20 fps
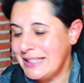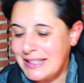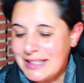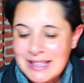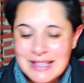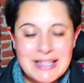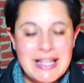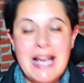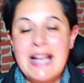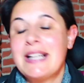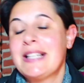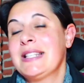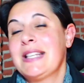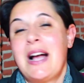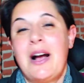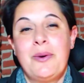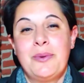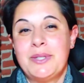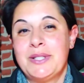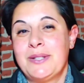that is
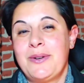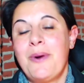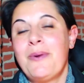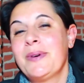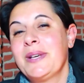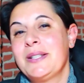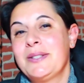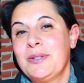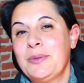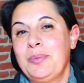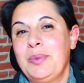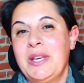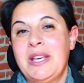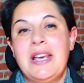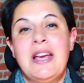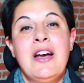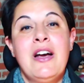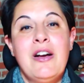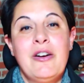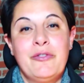how it's going to be
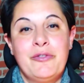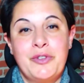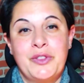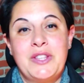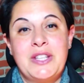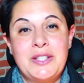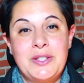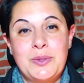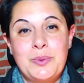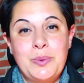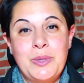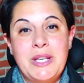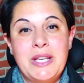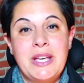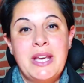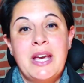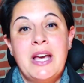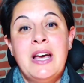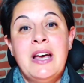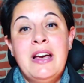for this week.
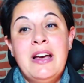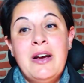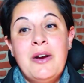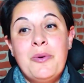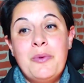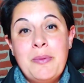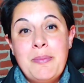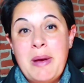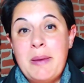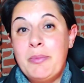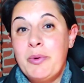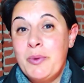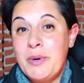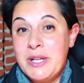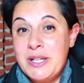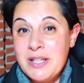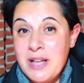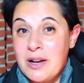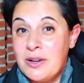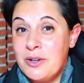Remember, we're
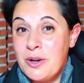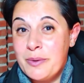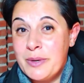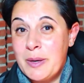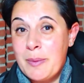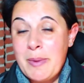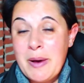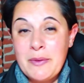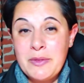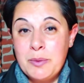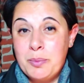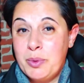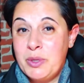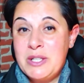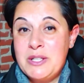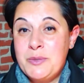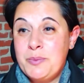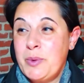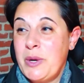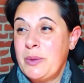not going about the pretty
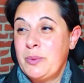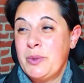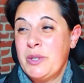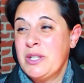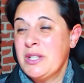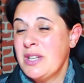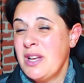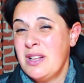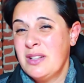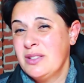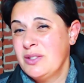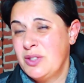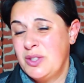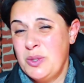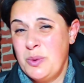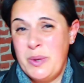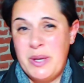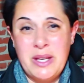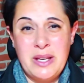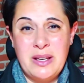spread. We're not
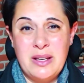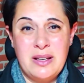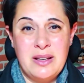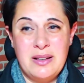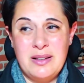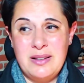doing